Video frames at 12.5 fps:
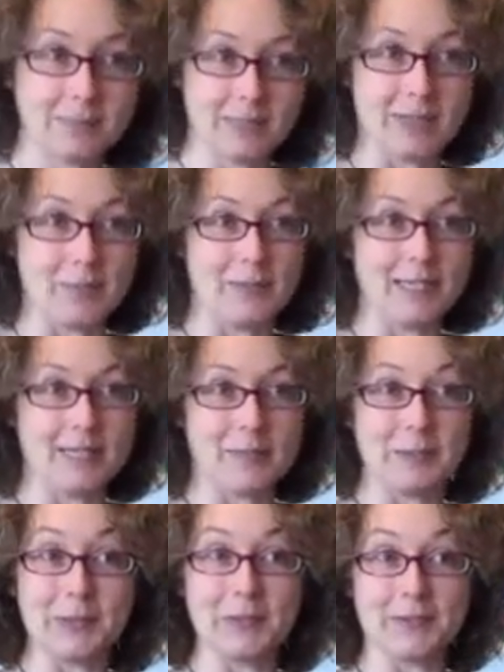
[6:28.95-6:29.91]
you know, being in a
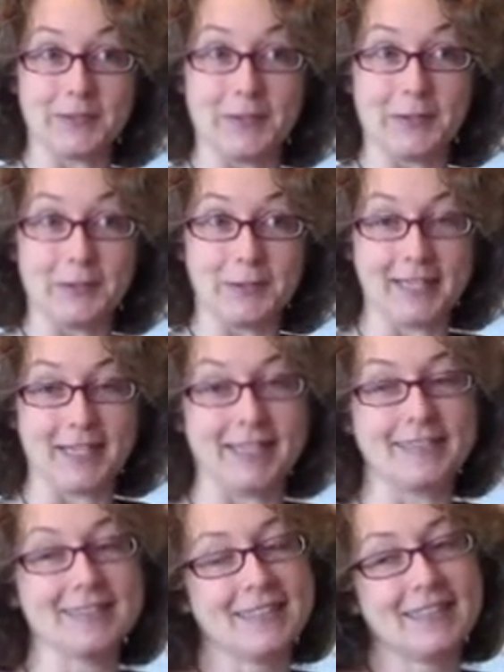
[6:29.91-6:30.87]
booth for a whole
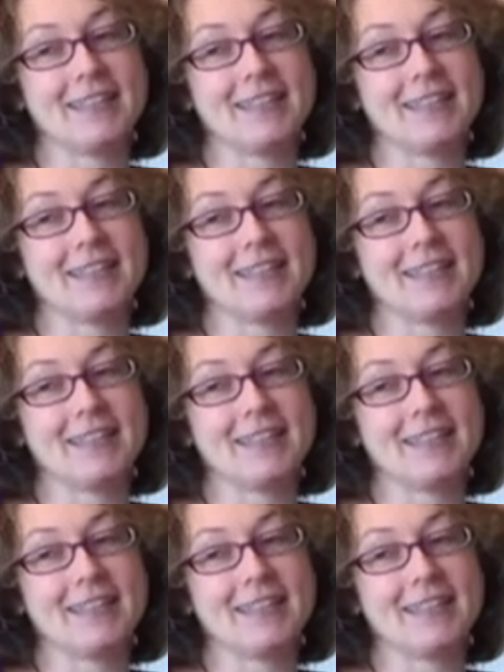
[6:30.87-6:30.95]
weekend.